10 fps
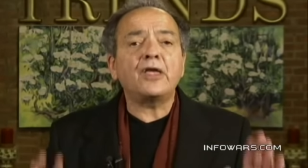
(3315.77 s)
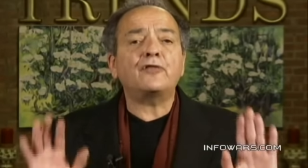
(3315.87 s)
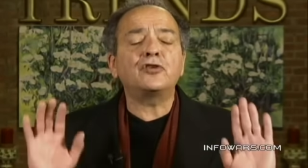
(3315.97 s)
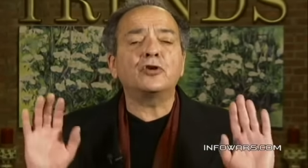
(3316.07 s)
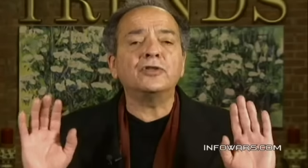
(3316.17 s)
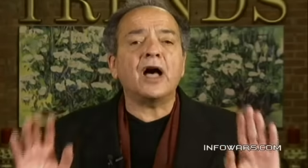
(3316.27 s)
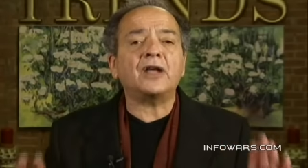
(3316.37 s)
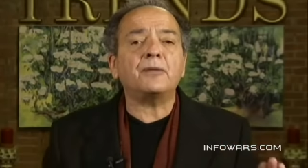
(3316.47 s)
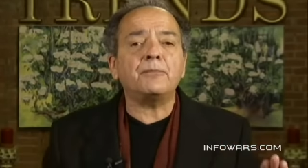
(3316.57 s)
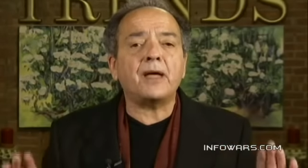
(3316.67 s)
If you're
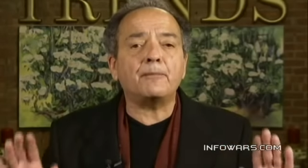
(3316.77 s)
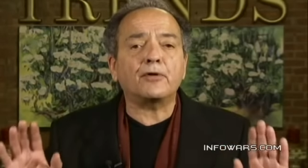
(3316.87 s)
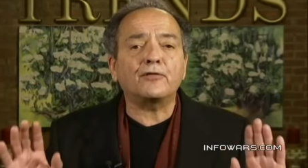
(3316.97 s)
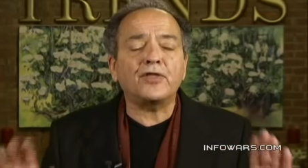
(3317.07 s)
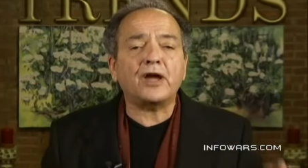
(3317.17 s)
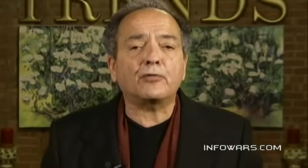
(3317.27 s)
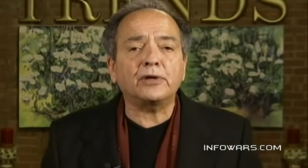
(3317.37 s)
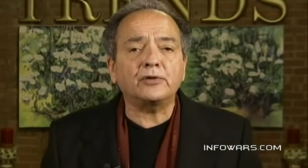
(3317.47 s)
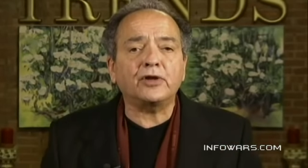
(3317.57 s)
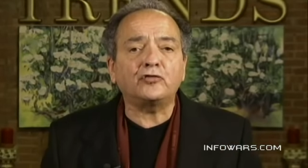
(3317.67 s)
not a member of their
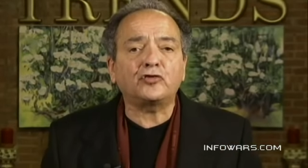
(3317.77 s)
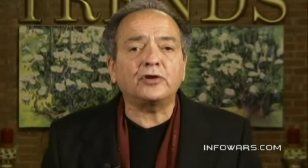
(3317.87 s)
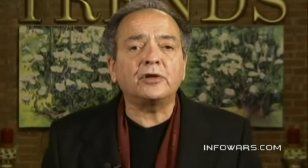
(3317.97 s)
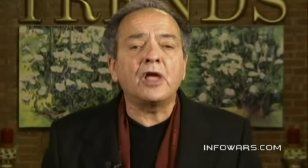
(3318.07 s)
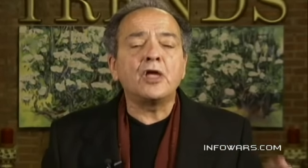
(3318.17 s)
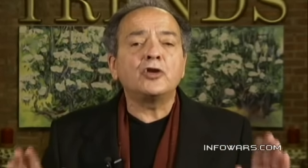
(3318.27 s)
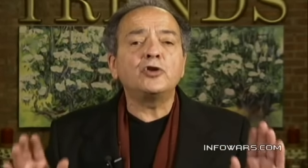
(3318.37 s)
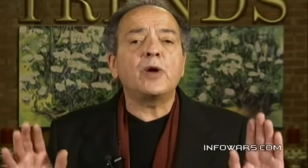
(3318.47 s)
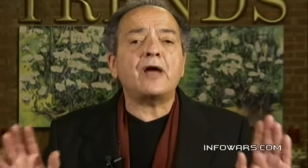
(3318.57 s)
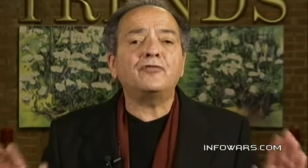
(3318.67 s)
religion,
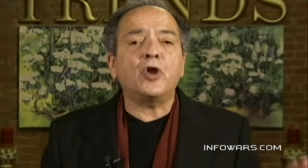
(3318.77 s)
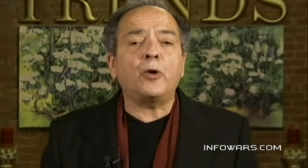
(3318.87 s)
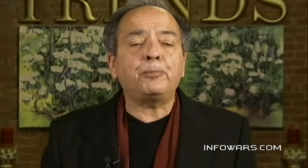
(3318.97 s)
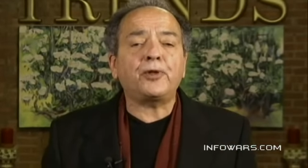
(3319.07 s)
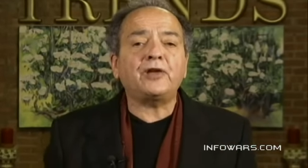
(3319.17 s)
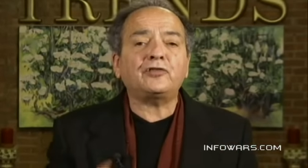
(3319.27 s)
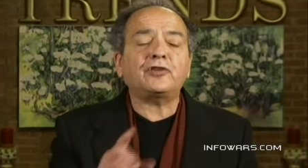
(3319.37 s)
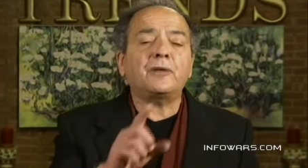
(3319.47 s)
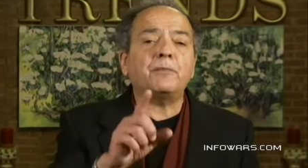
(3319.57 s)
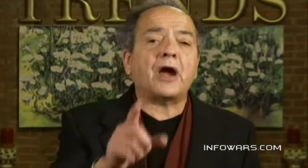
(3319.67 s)
you have no place
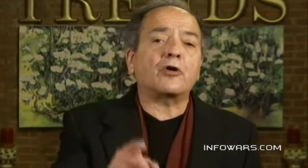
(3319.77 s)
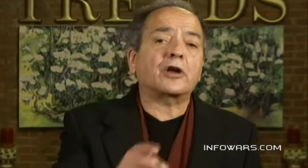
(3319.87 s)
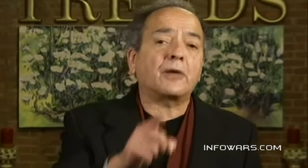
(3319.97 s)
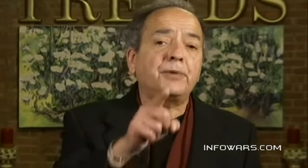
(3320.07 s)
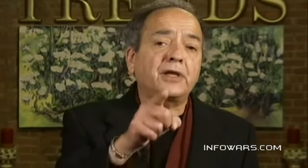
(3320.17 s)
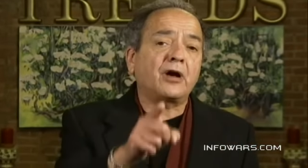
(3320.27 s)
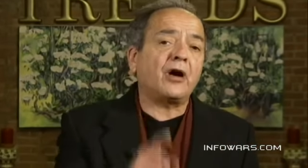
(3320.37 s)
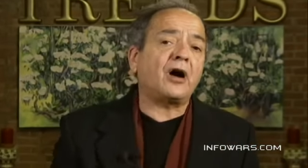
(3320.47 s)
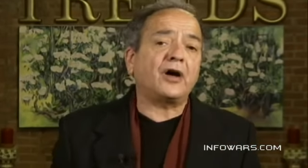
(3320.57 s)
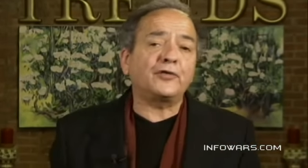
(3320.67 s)
in America
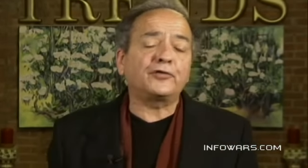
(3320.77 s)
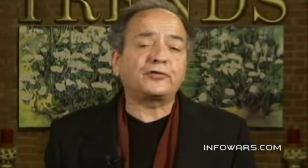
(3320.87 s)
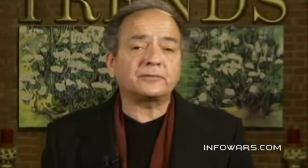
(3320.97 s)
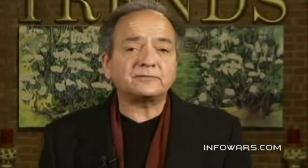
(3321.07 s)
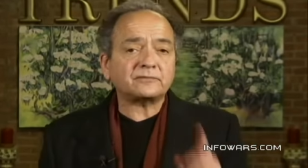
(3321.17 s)
because